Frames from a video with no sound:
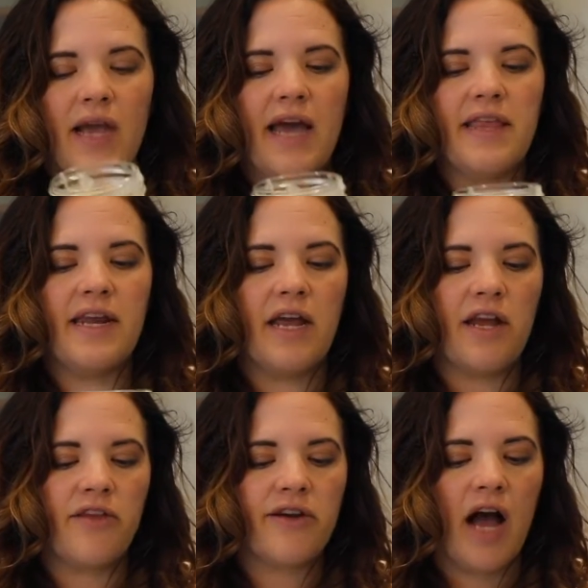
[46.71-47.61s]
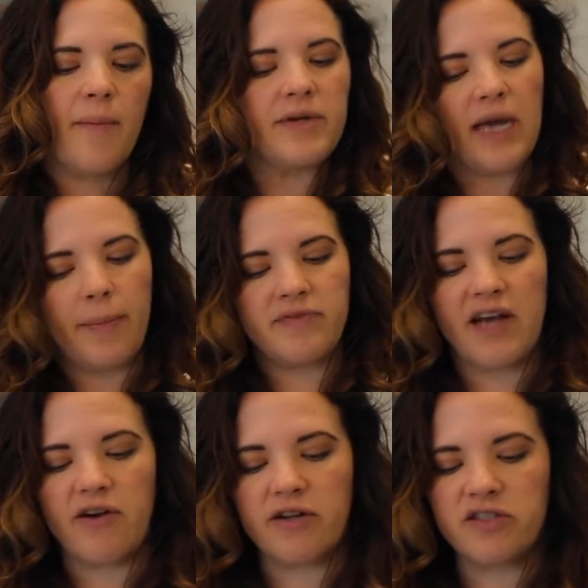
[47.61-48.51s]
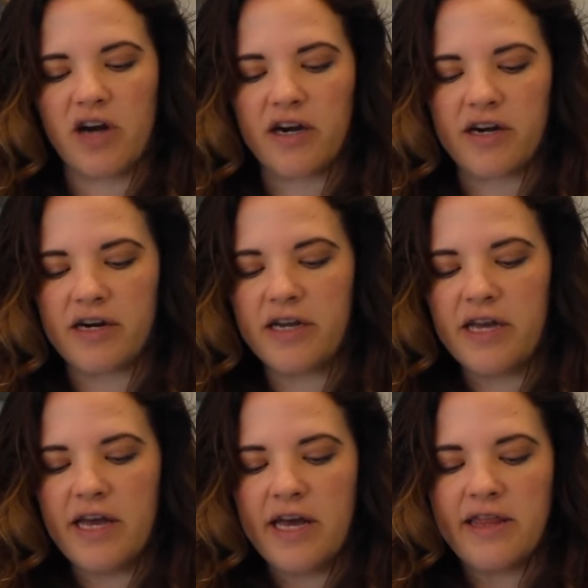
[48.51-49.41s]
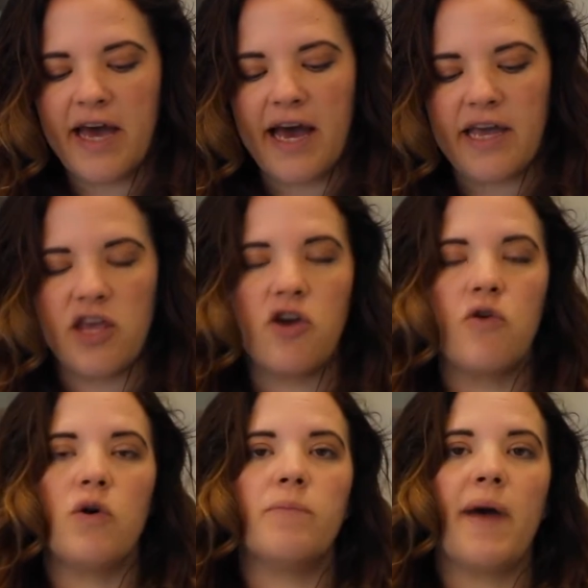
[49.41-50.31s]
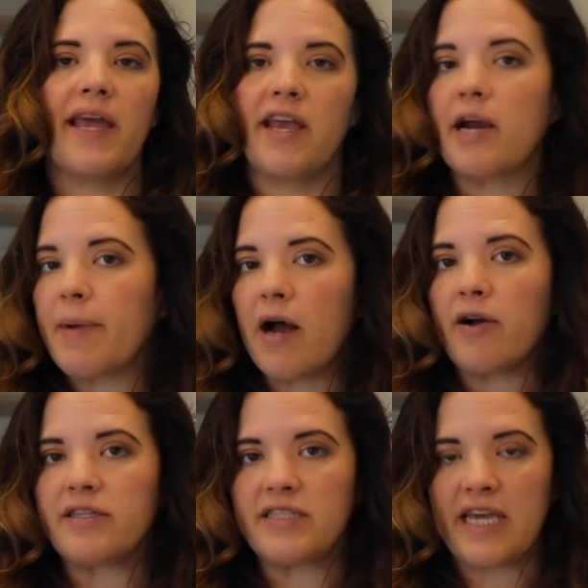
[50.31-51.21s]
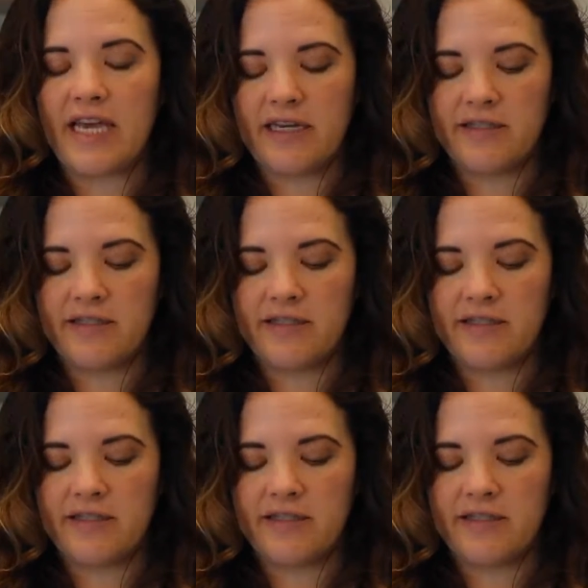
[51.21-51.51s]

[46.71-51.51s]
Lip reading: And then another common type of sourdough starter that you might hear about or see is